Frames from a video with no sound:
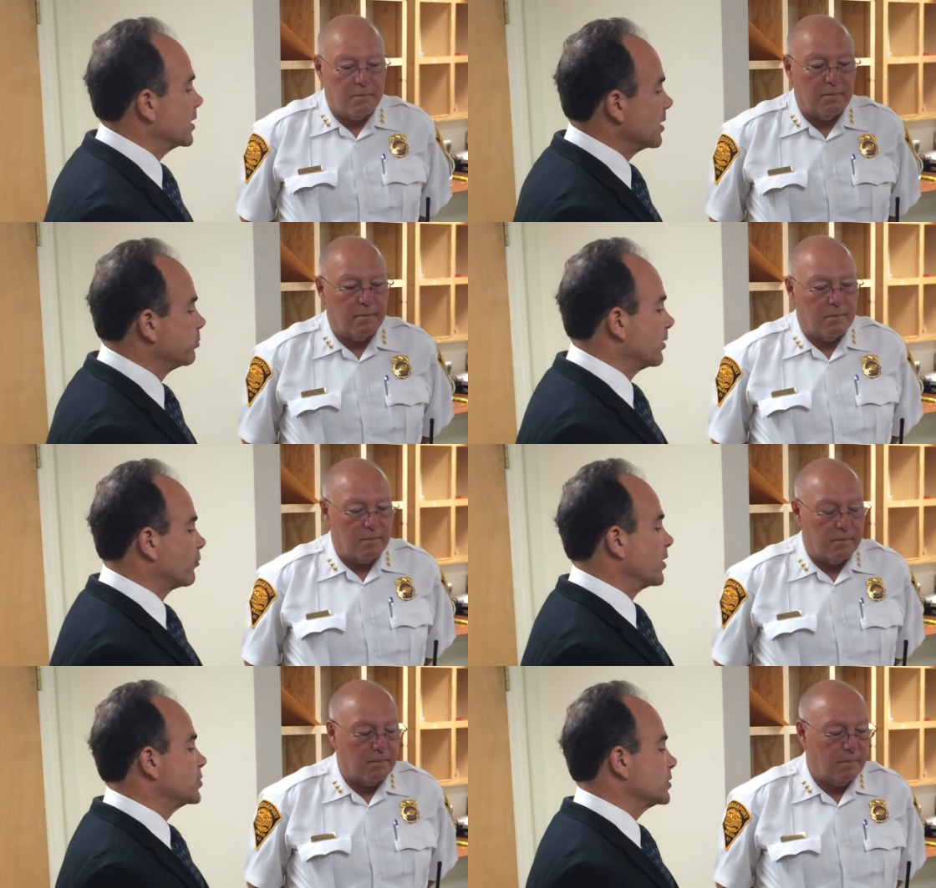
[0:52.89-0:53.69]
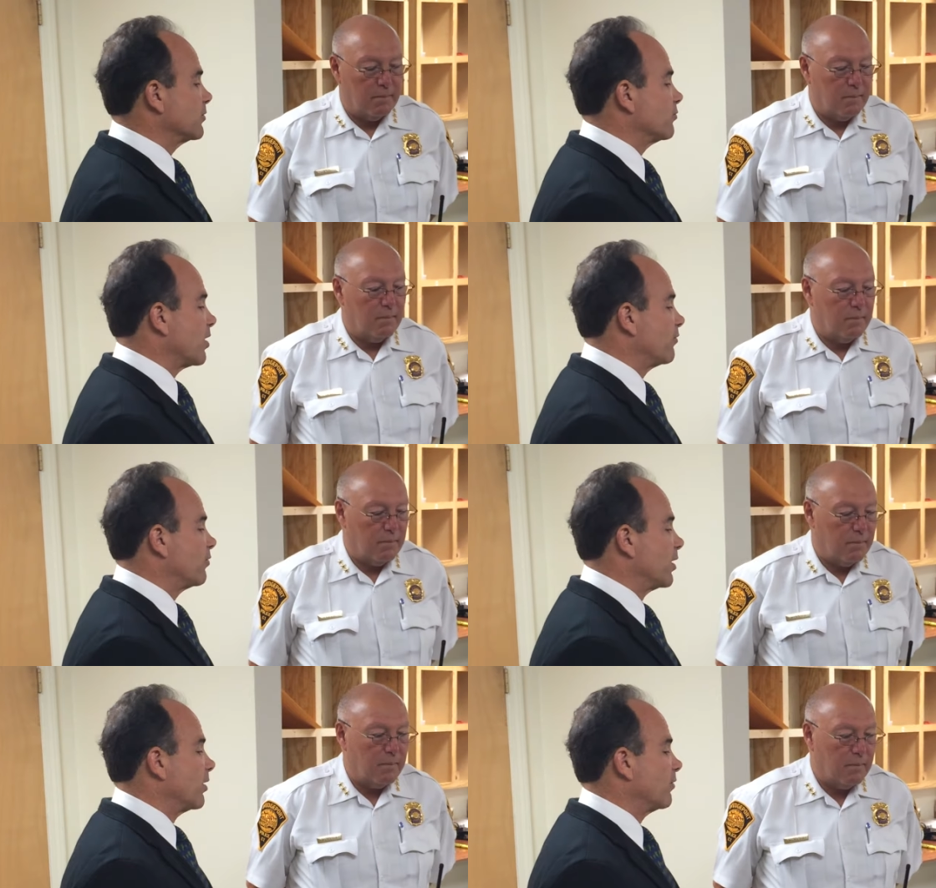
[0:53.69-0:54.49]
Speaker 1: and the proliferation of,
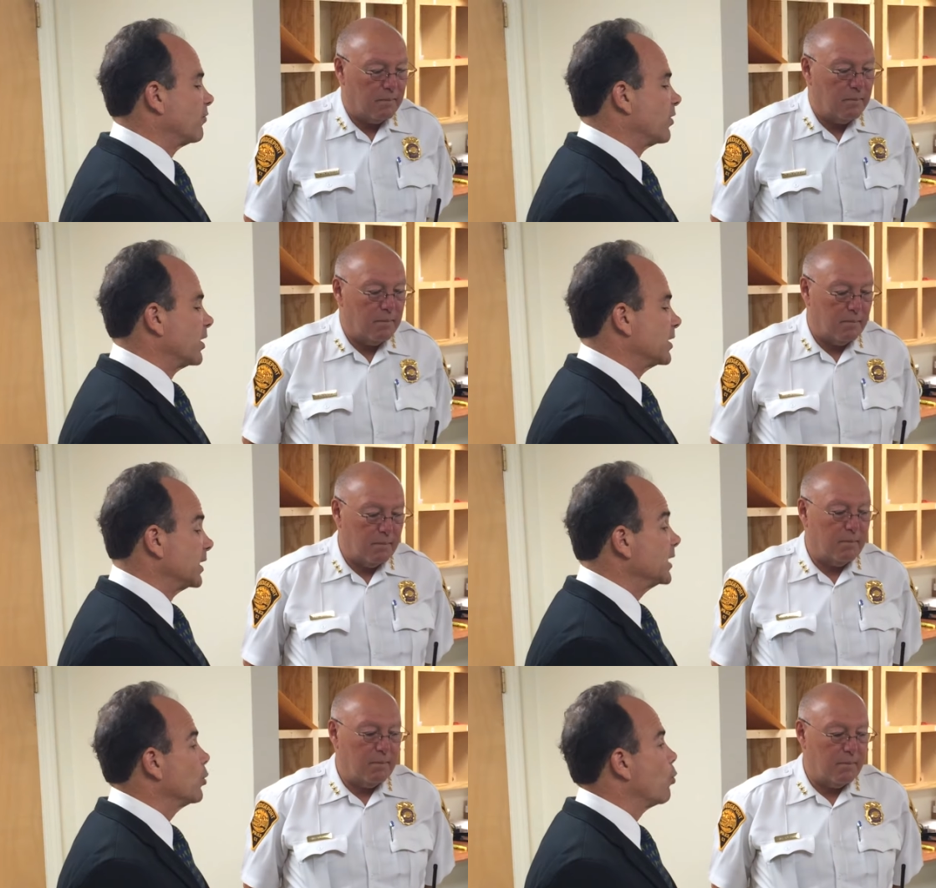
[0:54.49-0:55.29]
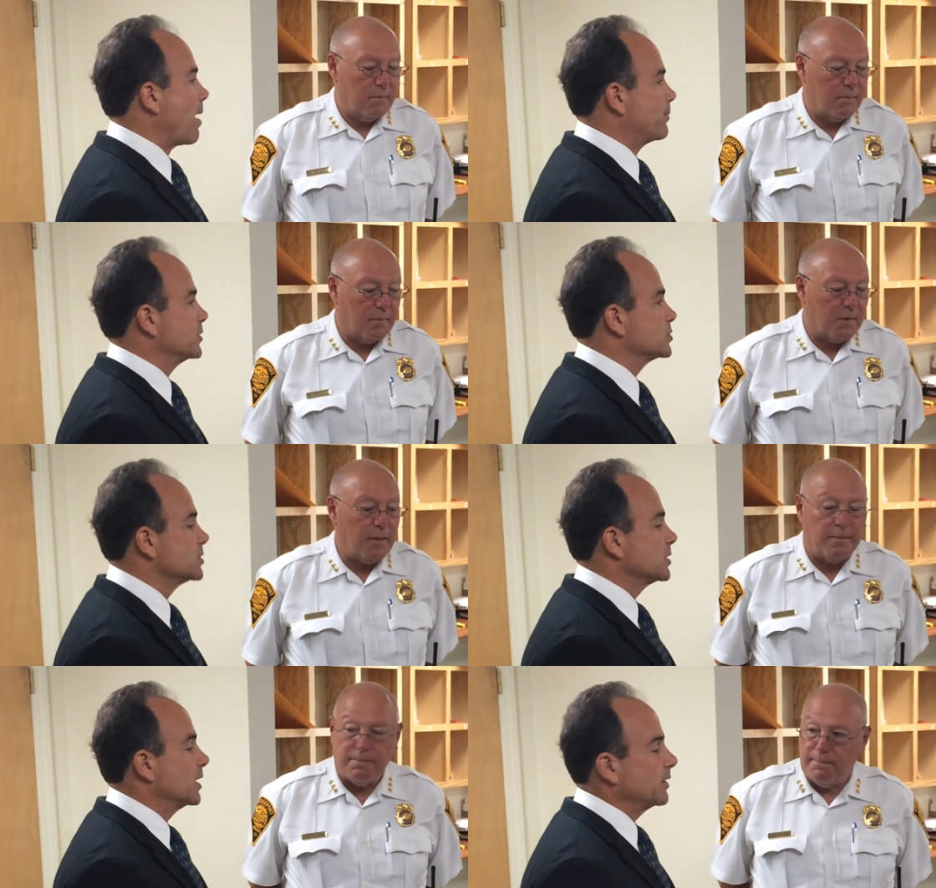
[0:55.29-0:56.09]
of, of uh, illegal
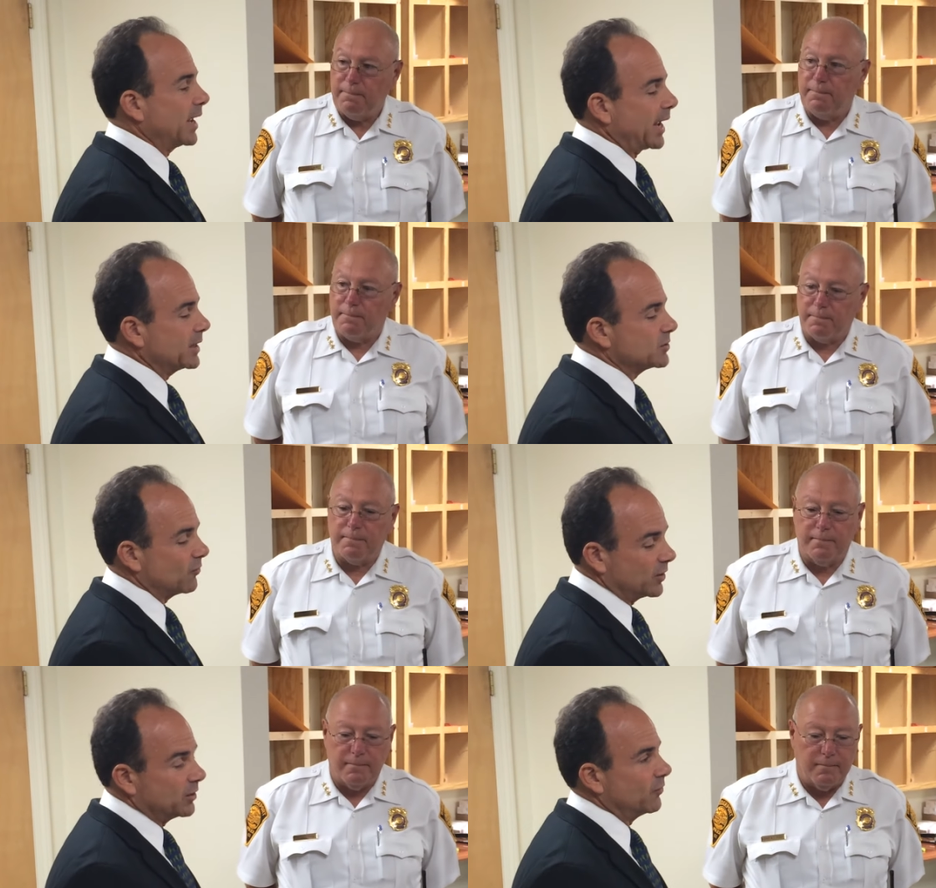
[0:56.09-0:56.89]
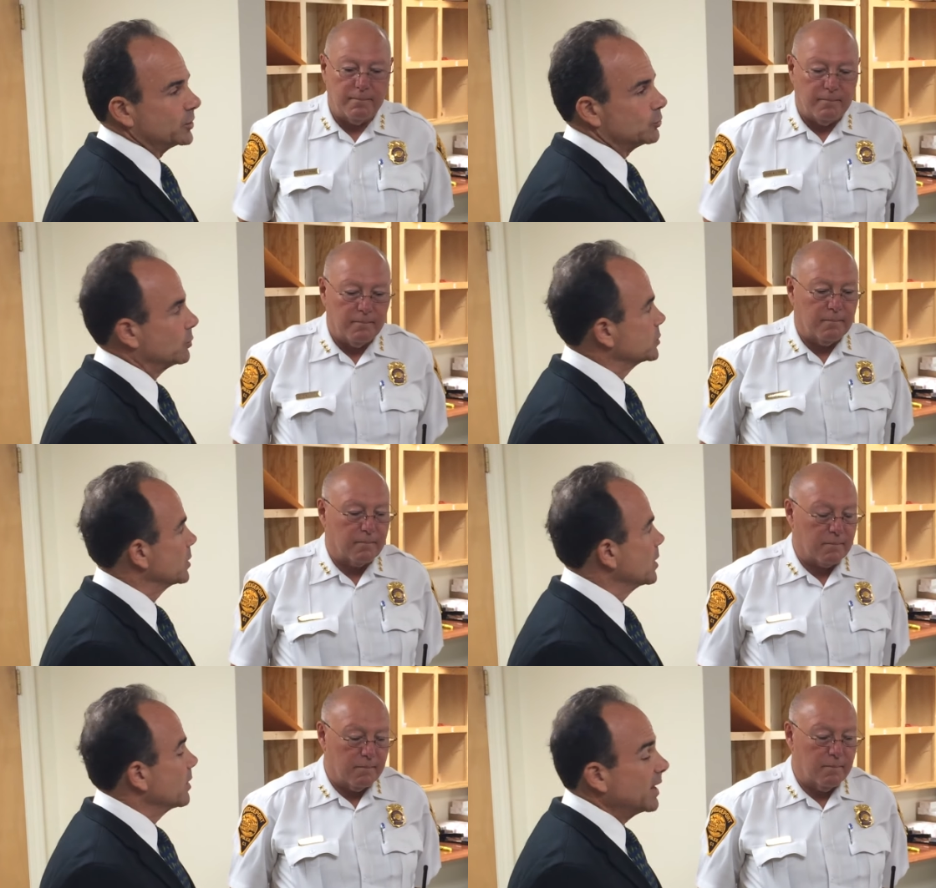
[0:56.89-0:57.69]
weapons yep. in the hands of individuals
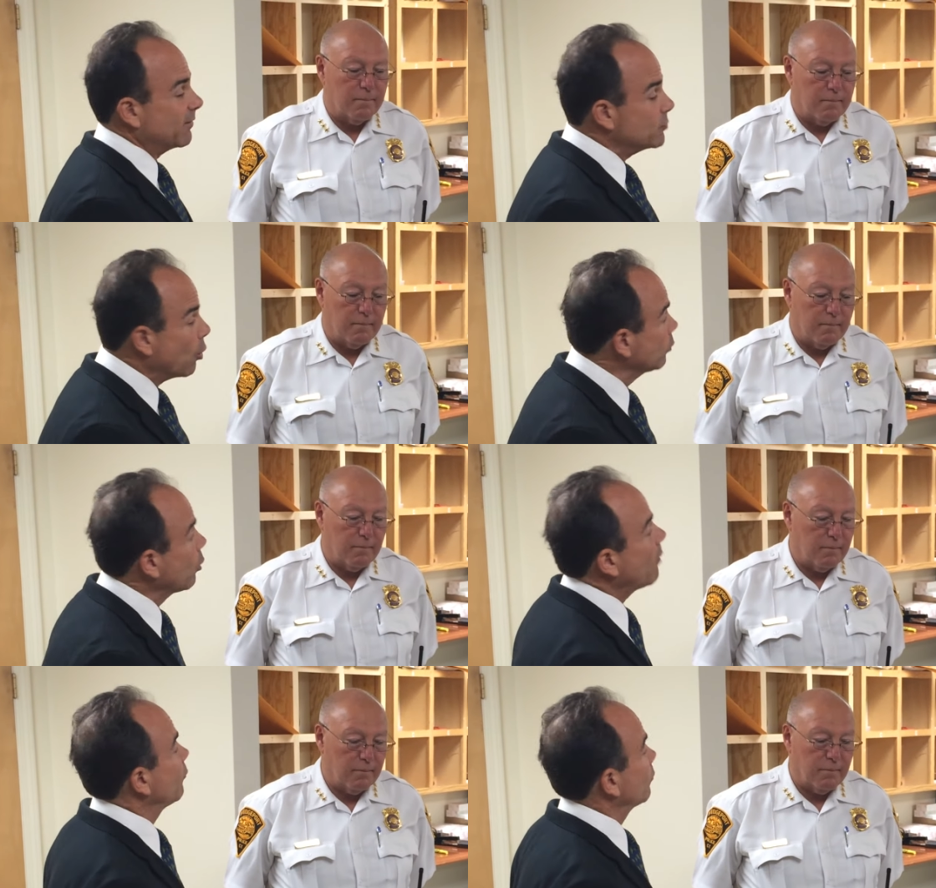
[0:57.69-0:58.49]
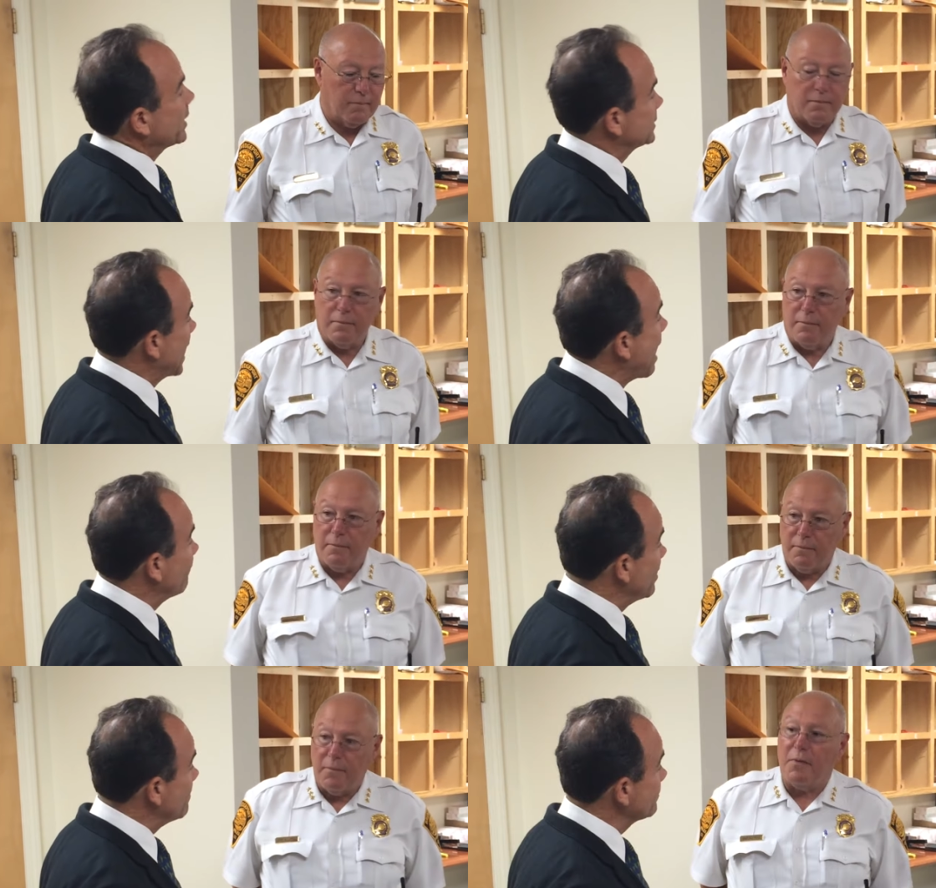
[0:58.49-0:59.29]
that have no lawful right to
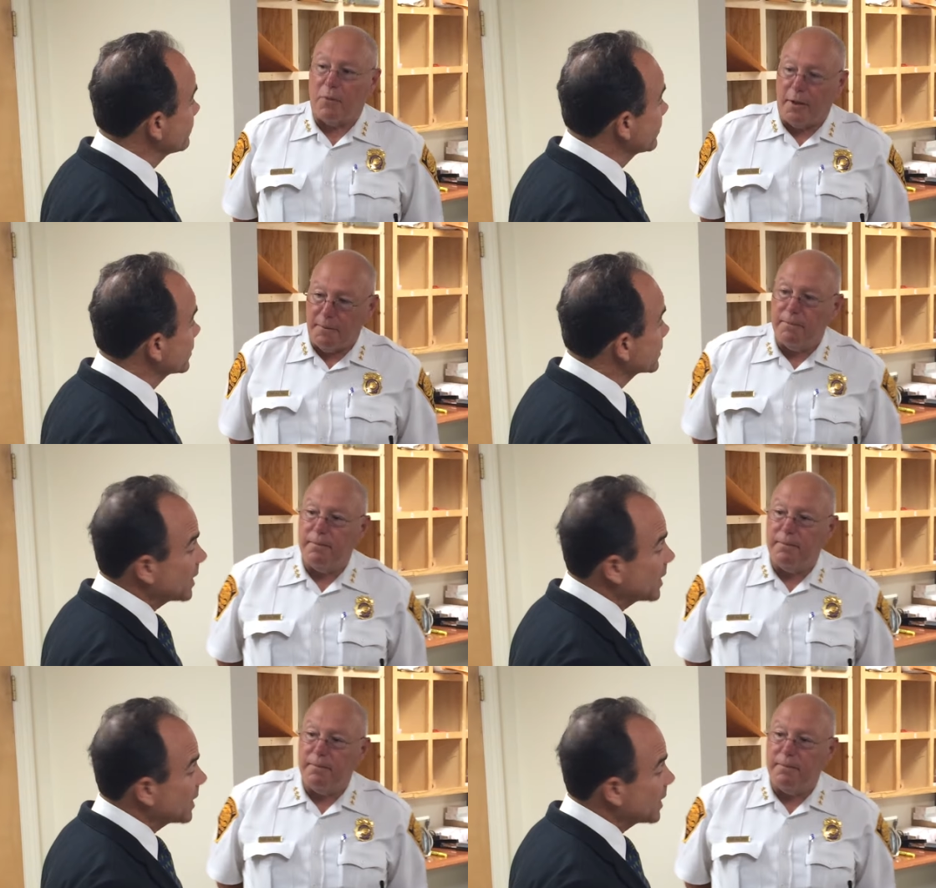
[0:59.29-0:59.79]
have them, right.